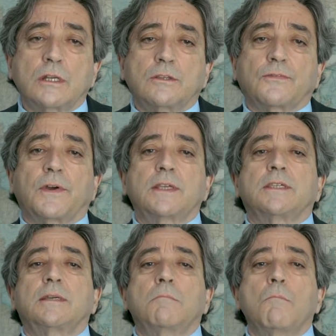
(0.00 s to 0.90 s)
is
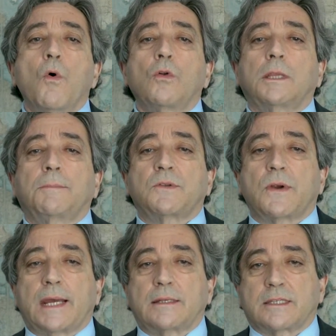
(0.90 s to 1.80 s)
facing multiple
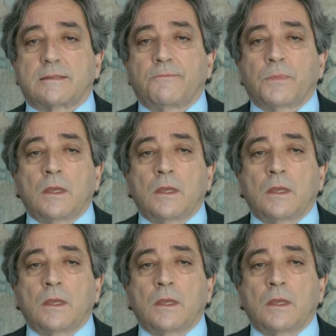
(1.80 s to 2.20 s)
threats